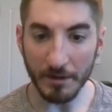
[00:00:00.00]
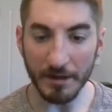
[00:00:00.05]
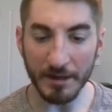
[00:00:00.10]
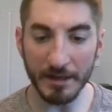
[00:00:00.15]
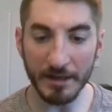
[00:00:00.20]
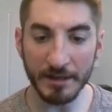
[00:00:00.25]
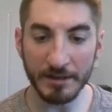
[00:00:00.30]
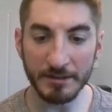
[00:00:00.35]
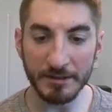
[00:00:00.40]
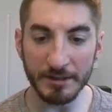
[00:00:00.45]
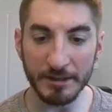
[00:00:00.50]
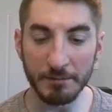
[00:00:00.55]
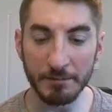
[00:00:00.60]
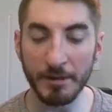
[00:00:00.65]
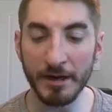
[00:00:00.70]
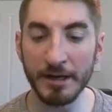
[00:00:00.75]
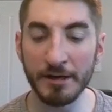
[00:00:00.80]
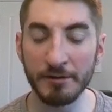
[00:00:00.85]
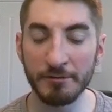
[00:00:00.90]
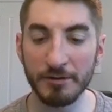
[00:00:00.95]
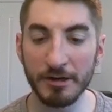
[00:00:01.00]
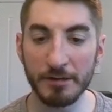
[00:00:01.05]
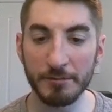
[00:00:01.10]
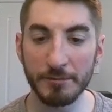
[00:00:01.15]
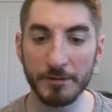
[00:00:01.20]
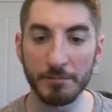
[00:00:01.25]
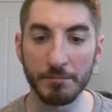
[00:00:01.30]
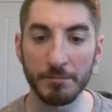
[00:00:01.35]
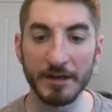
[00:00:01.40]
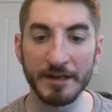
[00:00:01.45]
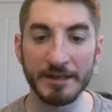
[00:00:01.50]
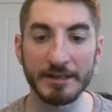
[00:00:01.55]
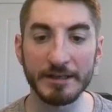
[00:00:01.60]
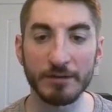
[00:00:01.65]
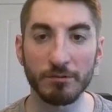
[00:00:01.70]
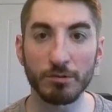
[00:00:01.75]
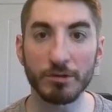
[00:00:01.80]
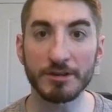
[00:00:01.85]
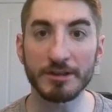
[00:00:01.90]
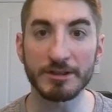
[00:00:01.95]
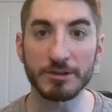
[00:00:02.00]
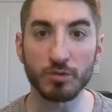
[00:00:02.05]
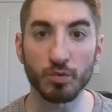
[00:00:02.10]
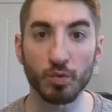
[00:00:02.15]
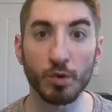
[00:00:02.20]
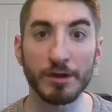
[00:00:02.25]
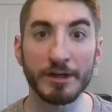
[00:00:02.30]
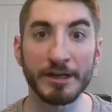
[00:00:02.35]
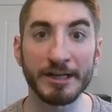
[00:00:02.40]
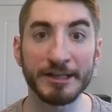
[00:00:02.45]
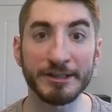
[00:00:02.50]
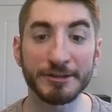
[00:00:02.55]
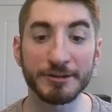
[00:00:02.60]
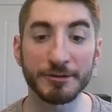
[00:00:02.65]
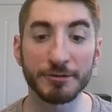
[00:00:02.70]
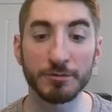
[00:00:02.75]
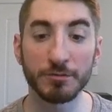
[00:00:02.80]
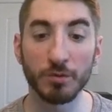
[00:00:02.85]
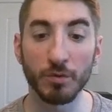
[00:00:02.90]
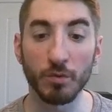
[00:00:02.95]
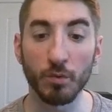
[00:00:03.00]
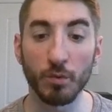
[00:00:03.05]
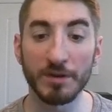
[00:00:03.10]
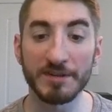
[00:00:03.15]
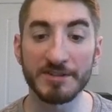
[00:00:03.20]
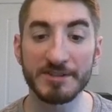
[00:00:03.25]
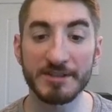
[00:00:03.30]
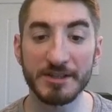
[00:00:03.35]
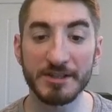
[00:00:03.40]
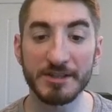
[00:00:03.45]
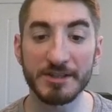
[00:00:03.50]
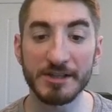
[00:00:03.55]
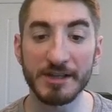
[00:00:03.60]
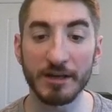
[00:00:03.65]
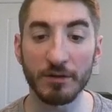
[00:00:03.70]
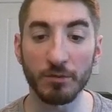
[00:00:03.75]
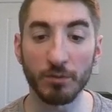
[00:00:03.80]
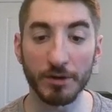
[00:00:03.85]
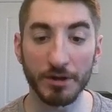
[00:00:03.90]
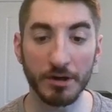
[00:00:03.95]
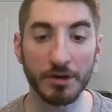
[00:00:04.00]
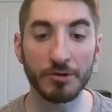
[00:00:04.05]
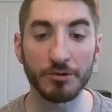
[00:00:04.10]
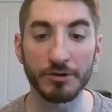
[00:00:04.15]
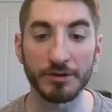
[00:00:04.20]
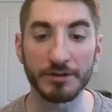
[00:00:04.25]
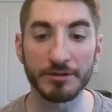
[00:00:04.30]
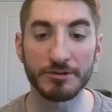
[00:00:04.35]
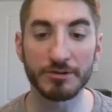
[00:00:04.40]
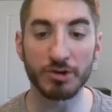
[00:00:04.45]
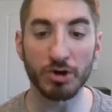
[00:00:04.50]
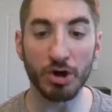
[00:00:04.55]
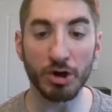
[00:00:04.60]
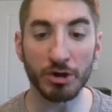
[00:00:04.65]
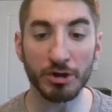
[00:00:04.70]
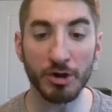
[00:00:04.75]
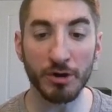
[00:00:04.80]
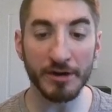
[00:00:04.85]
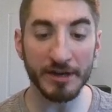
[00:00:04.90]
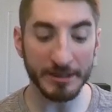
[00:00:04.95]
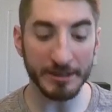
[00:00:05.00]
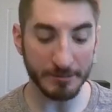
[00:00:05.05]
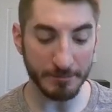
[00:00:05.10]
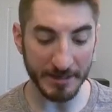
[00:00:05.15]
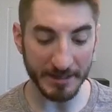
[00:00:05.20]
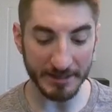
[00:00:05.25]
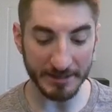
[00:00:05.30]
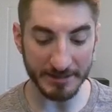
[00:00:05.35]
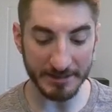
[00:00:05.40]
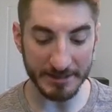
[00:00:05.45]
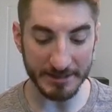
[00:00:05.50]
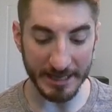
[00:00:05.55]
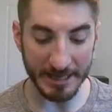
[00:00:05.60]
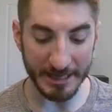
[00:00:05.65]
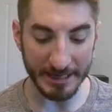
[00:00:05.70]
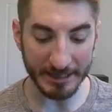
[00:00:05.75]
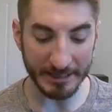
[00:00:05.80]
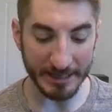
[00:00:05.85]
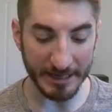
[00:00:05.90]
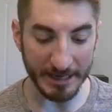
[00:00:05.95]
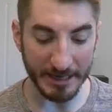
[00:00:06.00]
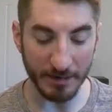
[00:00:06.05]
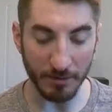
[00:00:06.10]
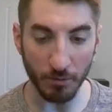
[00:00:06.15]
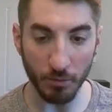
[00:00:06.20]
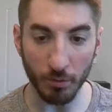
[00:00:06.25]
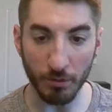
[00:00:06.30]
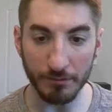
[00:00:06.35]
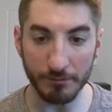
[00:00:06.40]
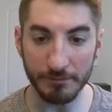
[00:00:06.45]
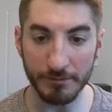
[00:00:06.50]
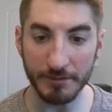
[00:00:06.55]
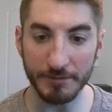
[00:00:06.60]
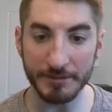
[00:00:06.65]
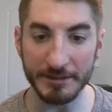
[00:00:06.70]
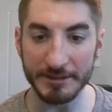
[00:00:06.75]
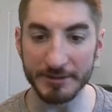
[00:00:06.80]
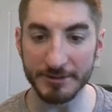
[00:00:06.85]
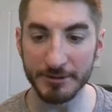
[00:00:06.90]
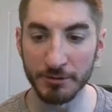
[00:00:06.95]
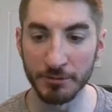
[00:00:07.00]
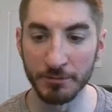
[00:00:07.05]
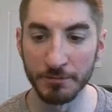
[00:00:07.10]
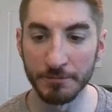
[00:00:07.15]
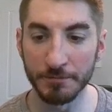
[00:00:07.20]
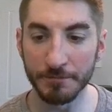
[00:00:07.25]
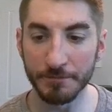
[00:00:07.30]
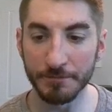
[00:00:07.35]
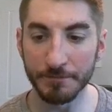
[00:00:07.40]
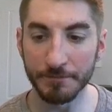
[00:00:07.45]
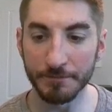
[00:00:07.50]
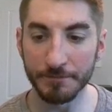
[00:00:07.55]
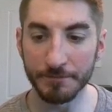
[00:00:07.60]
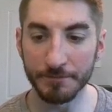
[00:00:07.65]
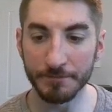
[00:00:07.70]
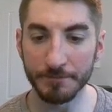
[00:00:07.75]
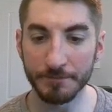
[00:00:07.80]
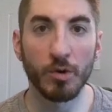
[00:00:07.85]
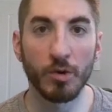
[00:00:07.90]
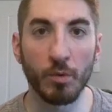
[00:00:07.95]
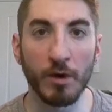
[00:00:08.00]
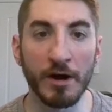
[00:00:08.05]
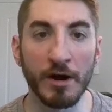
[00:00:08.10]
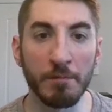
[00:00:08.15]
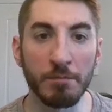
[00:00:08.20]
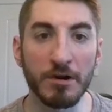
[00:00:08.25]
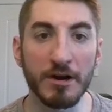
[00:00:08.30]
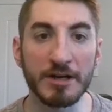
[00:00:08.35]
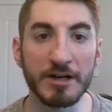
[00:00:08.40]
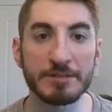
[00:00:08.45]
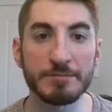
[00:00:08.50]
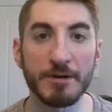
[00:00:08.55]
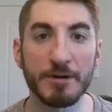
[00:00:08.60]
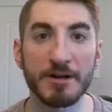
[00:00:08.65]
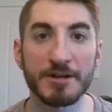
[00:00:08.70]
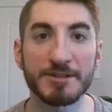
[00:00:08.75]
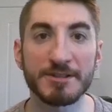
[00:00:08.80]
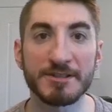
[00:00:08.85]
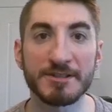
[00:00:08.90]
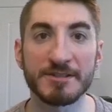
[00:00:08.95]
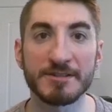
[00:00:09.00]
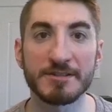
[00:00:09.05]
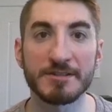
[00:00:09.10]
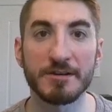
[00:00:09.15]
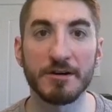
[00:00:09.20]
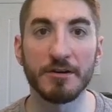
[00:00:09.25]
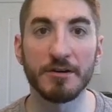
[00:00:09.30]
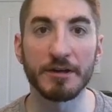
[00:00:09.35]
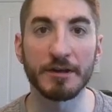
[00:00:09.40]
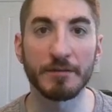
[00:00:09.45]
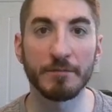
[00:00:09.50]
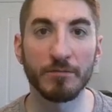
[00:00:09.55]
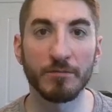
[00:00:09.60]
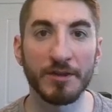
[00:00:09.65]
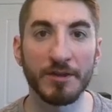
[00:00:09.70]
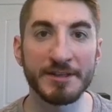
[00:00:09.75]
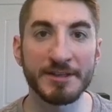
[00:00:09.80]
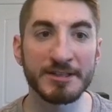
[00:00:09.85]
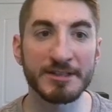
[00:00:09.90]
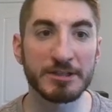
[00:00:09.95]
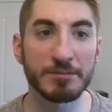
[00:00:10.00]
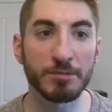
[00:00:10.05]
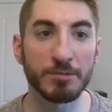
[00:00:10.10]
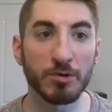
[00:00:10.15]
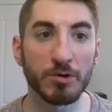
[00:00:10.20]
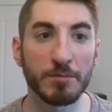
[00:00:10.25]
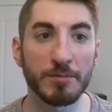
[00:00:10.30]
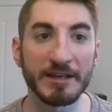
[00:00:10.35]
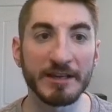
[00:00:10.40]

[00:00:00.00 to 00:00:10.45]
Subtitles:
And in my environment, my network is 192.168.100, so I'll go ahead and make it static at 152. While Proxmox is installing, let's explore my